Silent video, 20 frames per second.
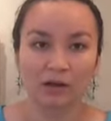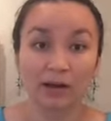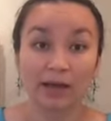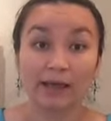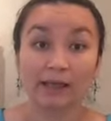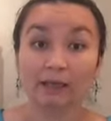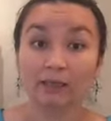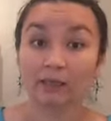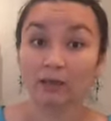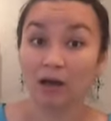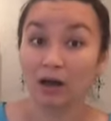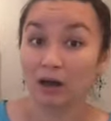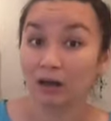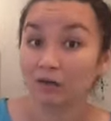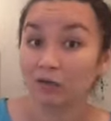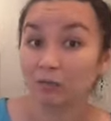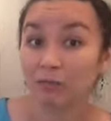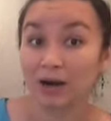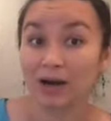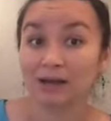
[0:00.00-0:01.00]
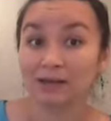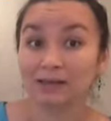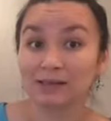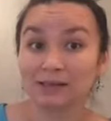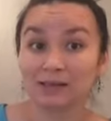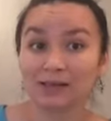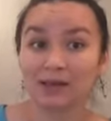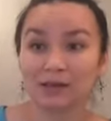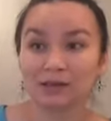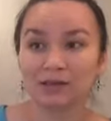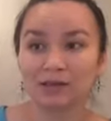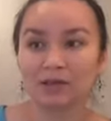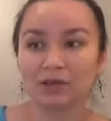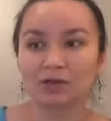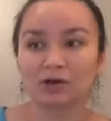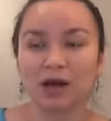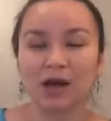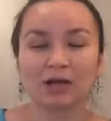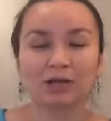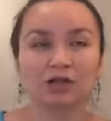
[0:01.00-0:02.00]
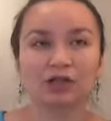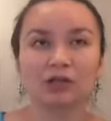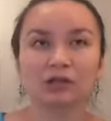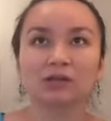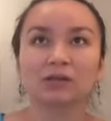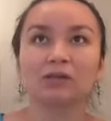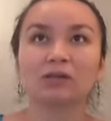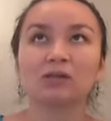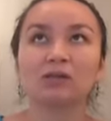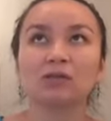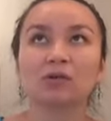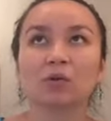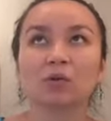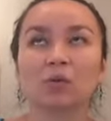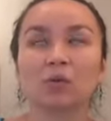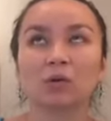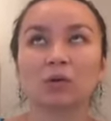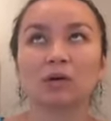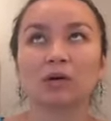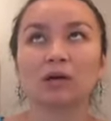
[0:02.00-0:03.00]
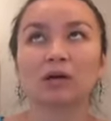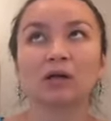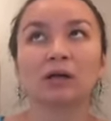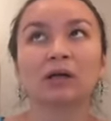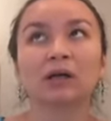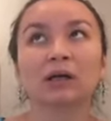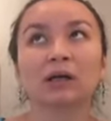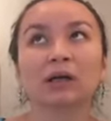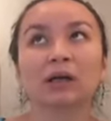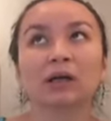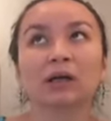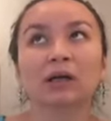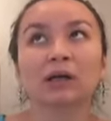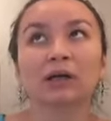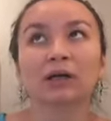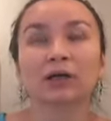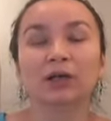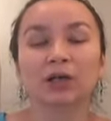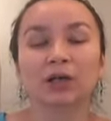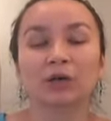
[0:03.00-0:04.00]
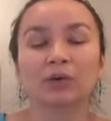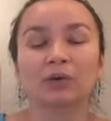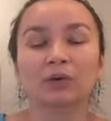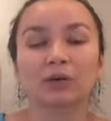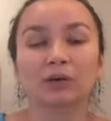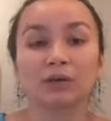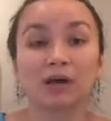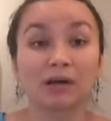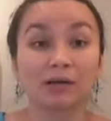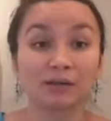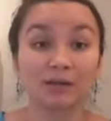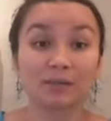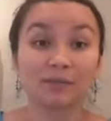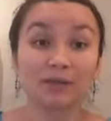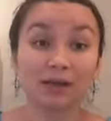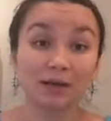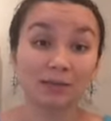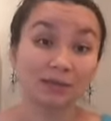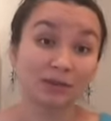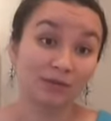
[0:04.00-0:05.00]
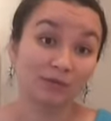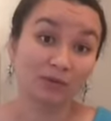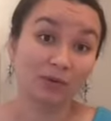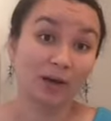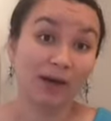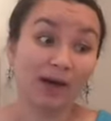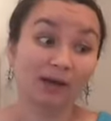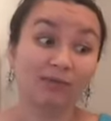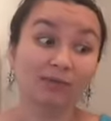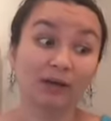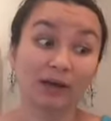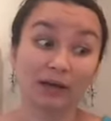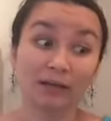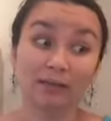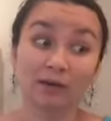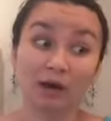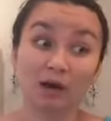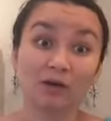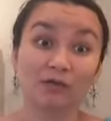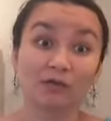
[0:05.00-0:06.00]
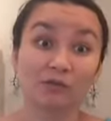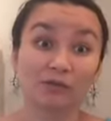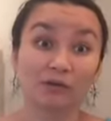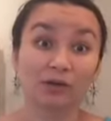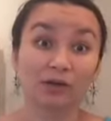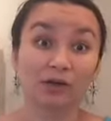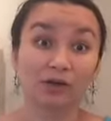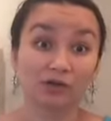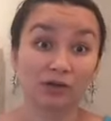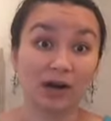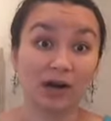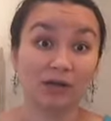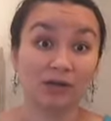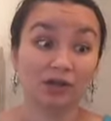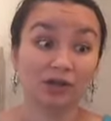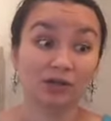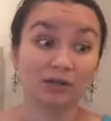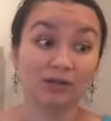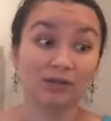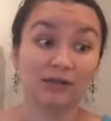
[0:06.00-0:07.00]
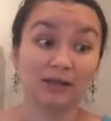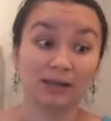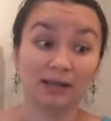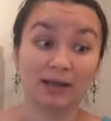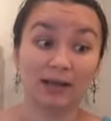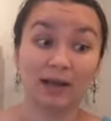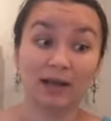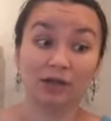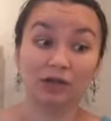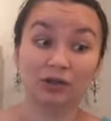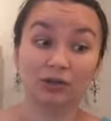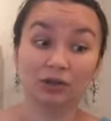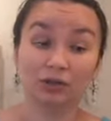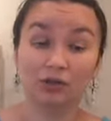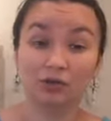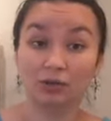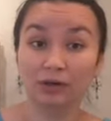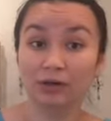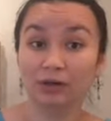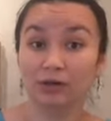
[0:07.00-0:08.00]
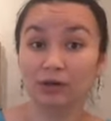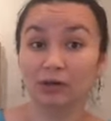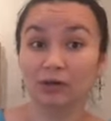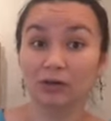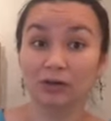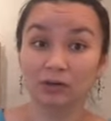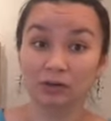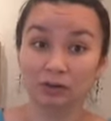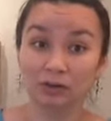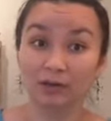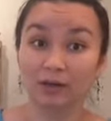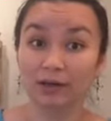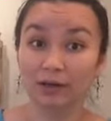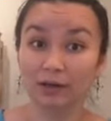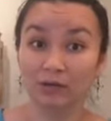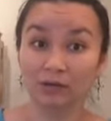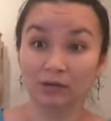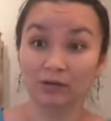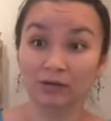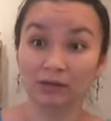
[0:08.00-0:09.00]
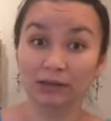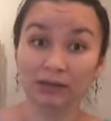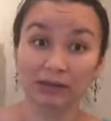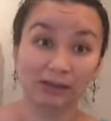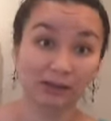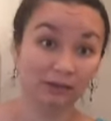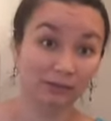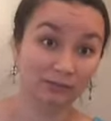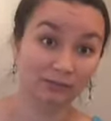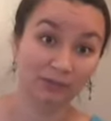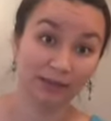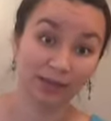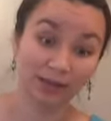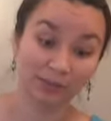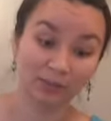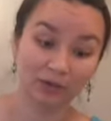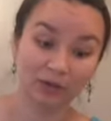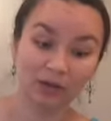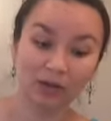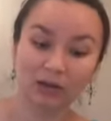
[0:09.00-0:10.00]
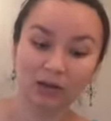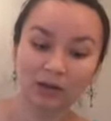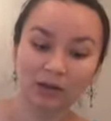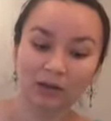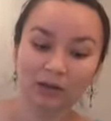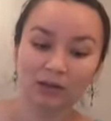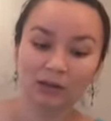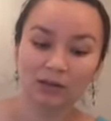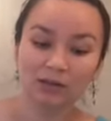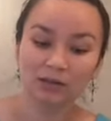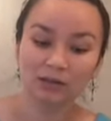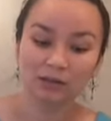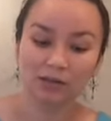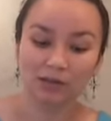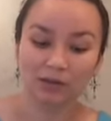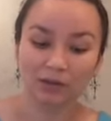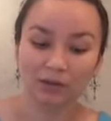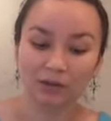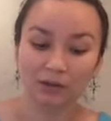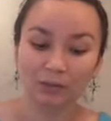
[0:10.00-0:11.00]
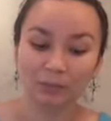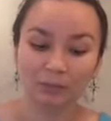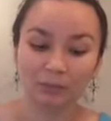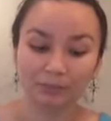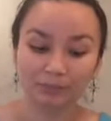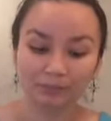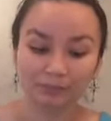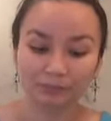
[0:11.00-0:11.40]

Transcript: a lot of Braxton Hicks contractions, or you know, a lot. Sometimes if you have a lot of contractions, it can actually trigger an early labor. So